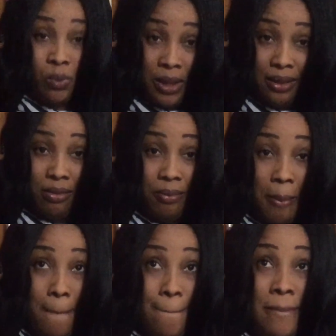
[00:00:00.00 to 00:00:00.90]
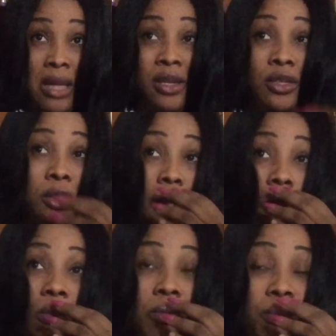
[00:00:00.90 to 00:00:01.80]
well.
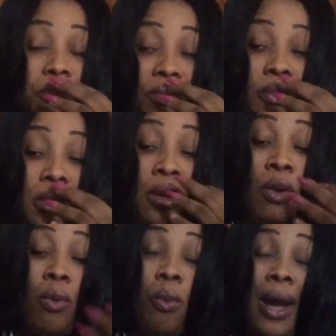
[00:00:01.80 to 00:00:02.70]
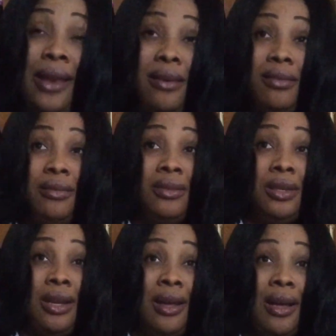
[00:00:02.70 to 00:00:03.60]
So when
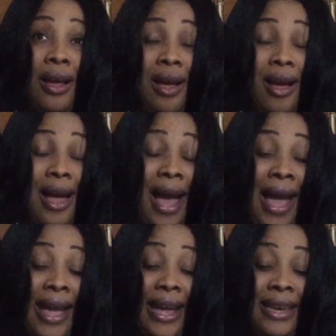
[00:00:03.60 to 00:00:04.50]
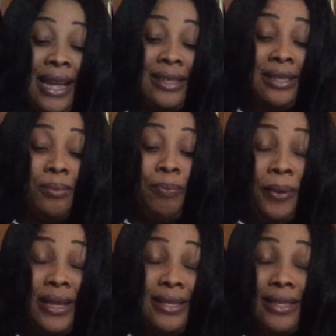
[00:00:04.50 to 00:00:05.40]
I heard that
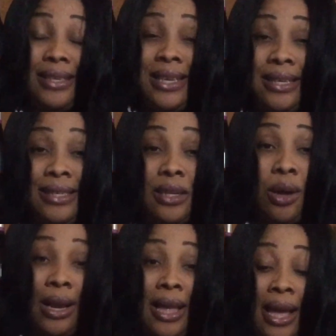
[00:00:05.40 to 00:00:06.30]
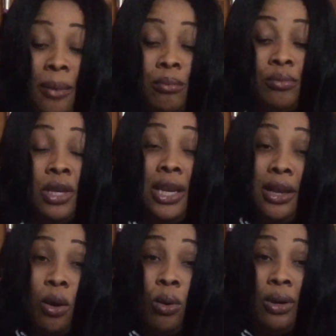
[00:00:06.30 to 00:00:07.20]
Prince kissed
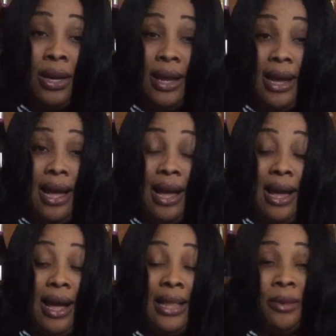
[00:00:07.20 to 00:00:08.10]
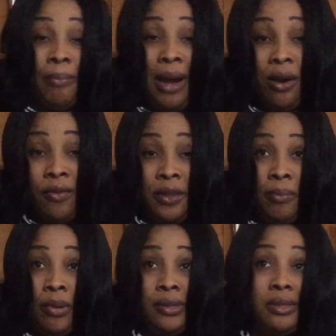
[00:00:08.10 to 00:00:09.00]
Lilo at the back of the
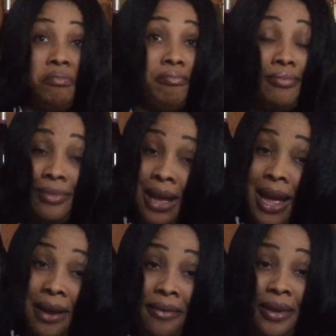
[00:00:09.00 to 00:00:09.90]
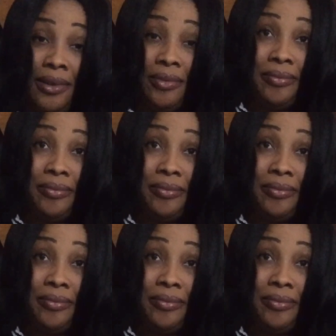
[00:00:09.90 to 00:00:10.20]
bus, I agree,